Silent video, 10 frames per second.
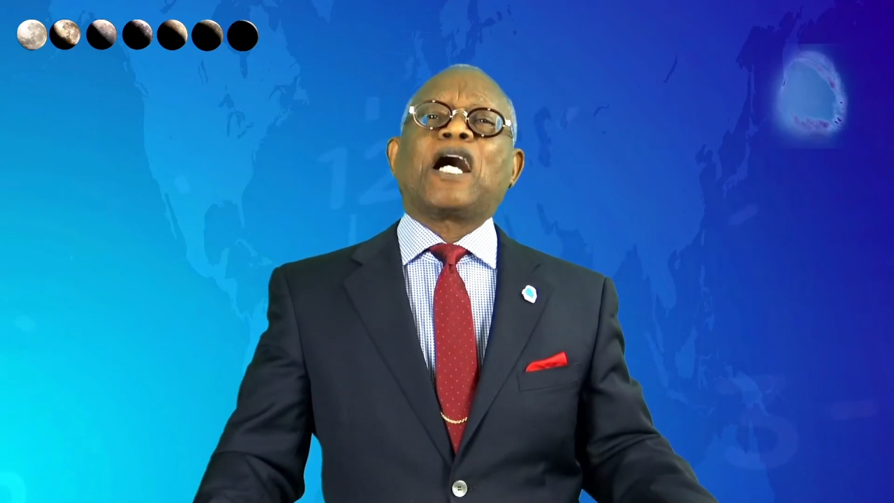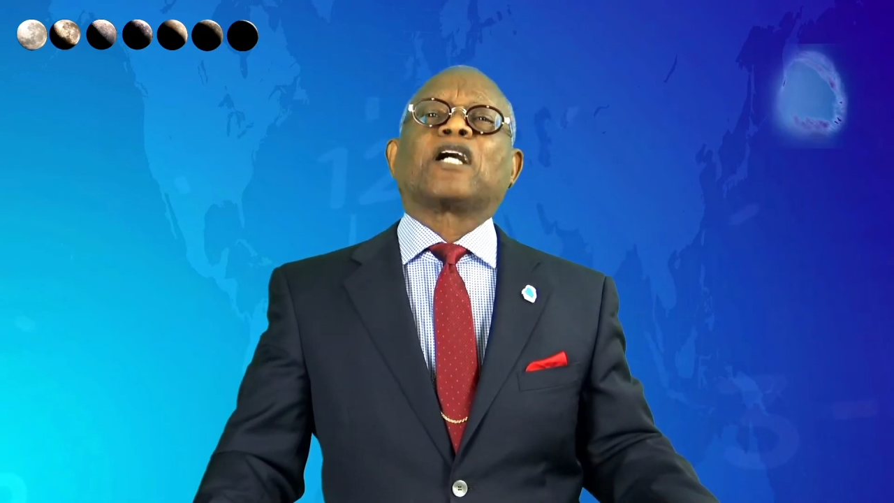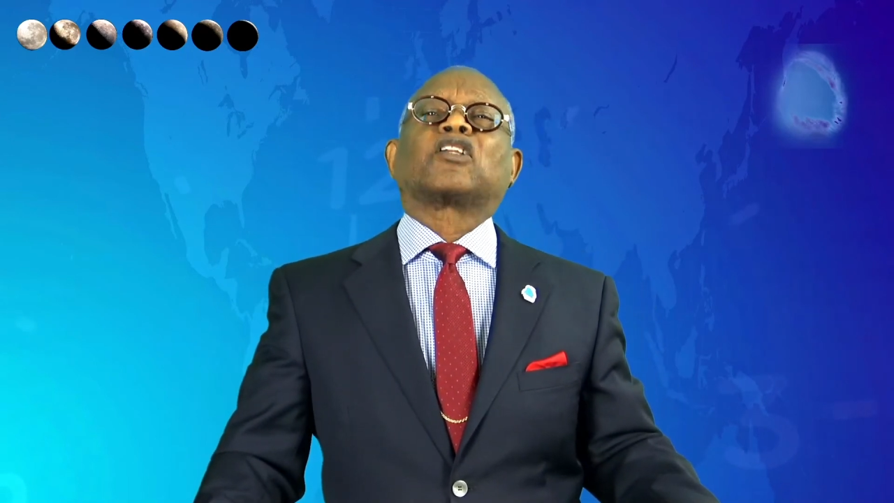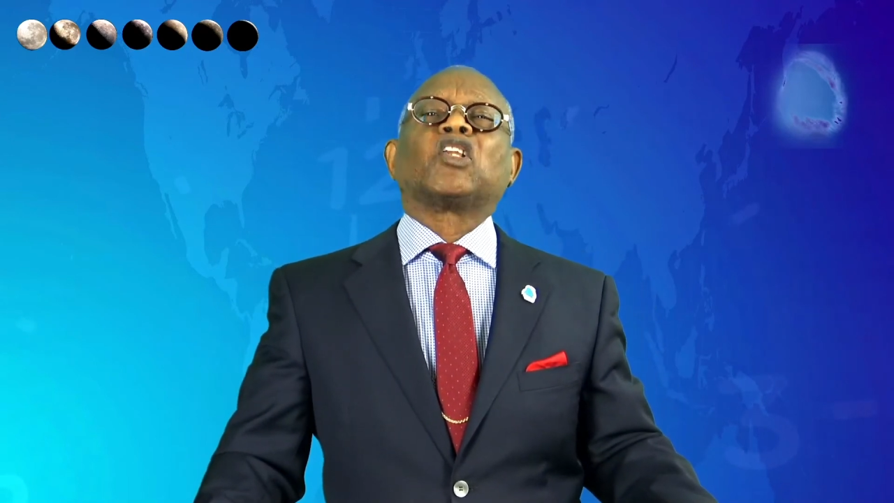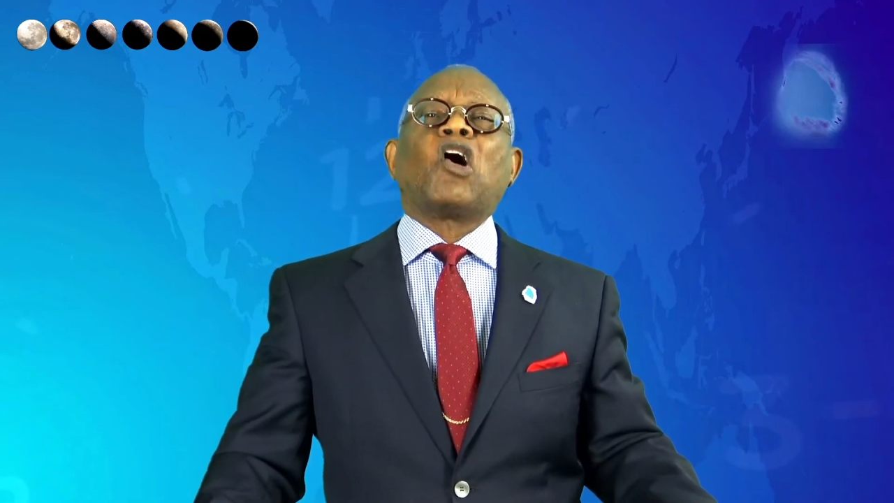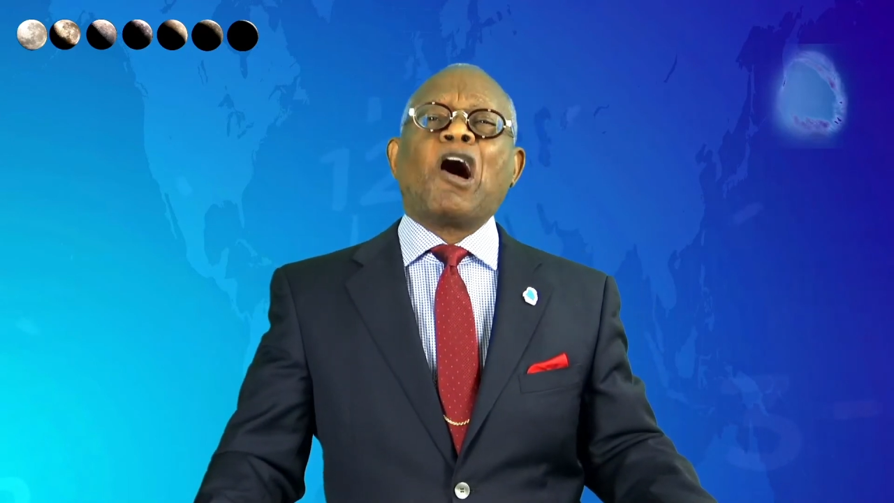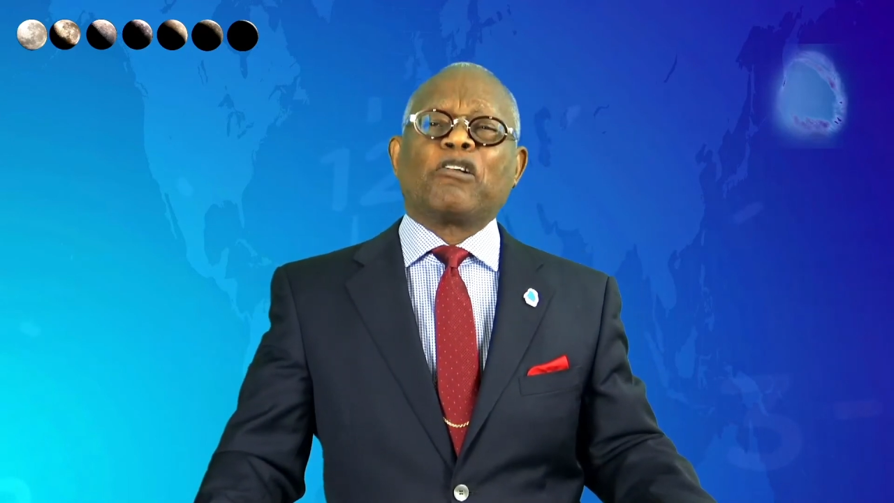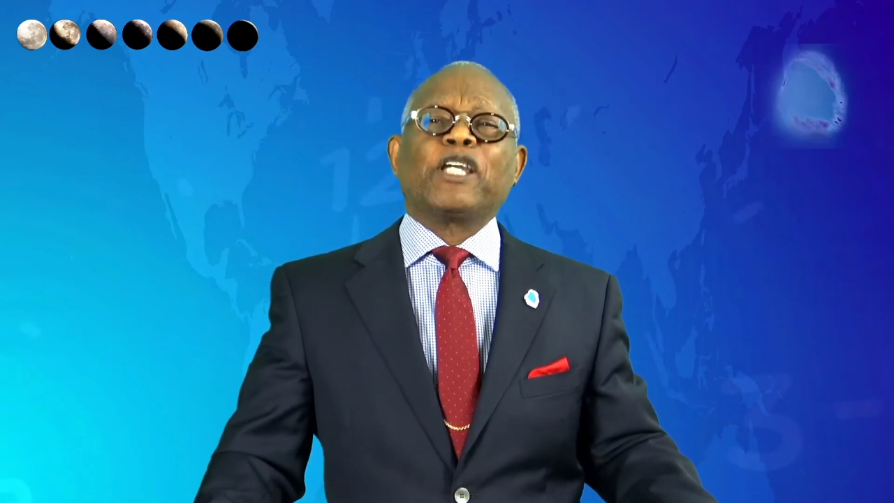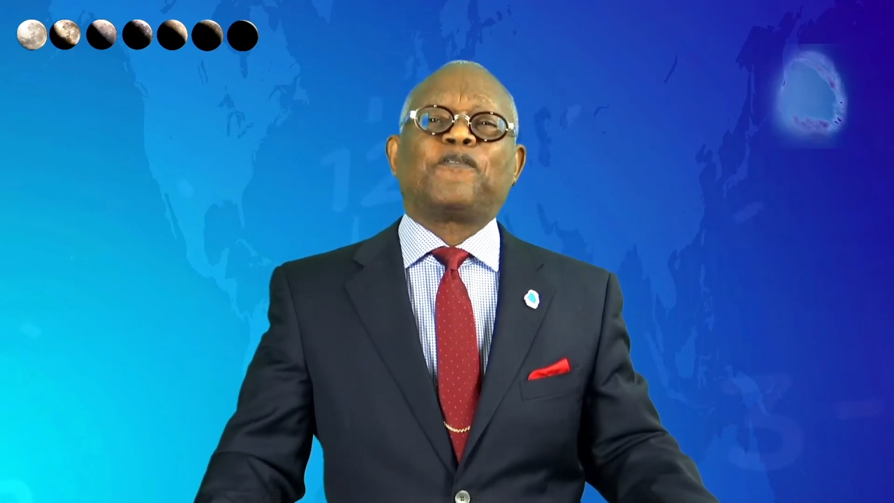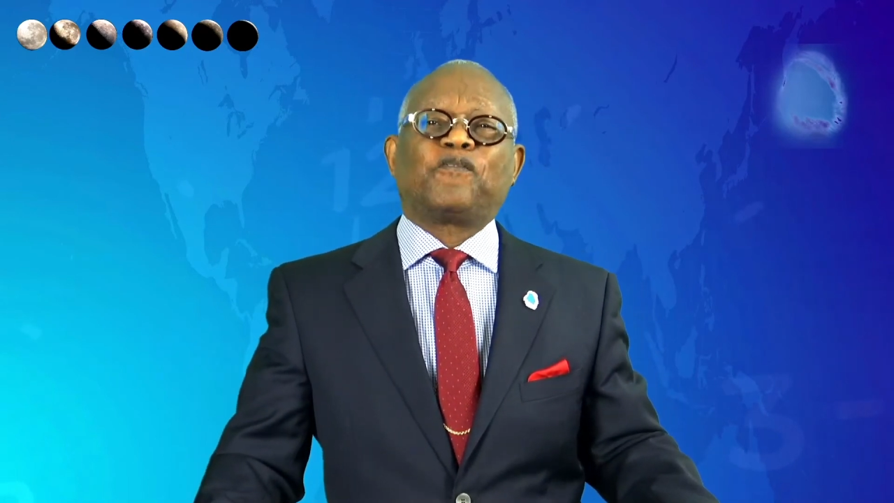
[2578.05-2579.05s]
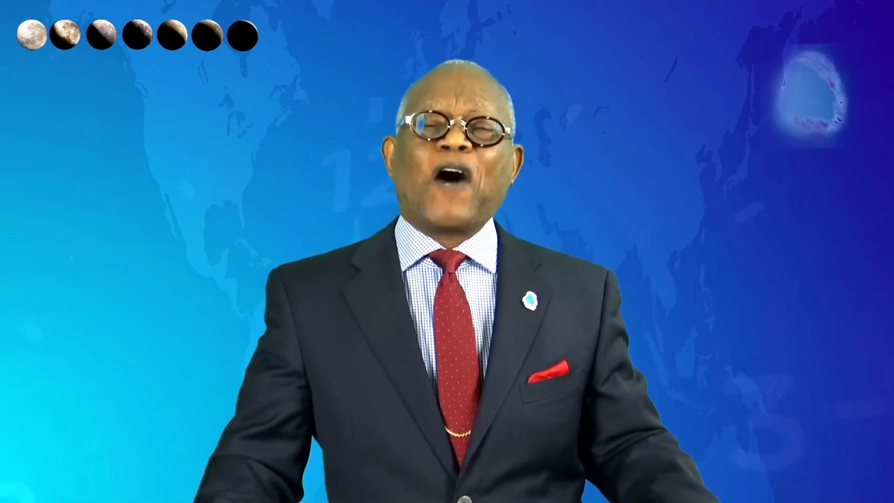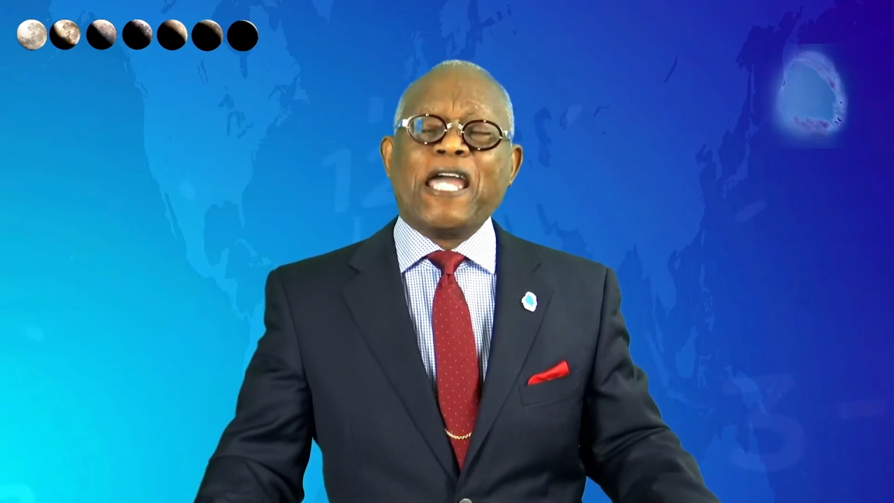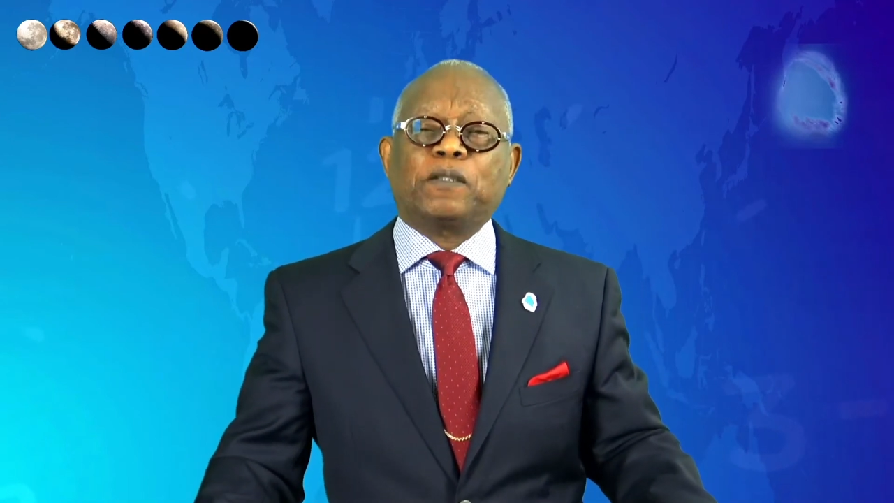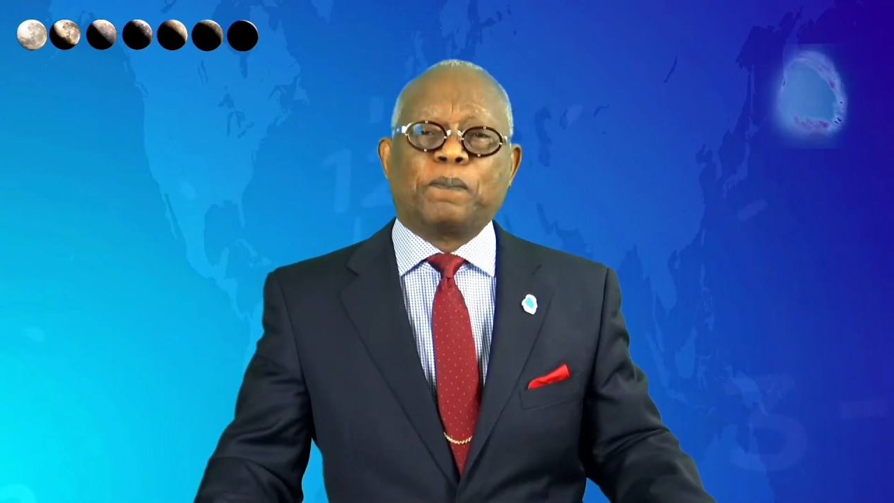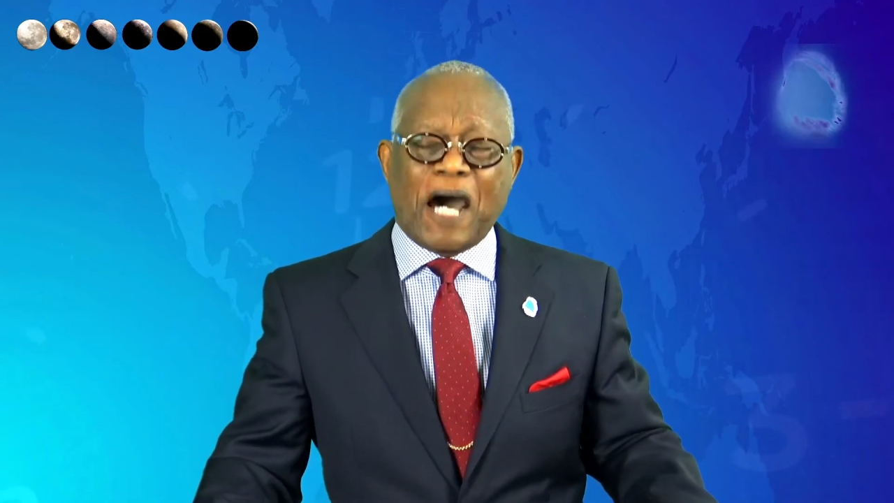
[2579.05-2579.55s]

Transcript: a glorified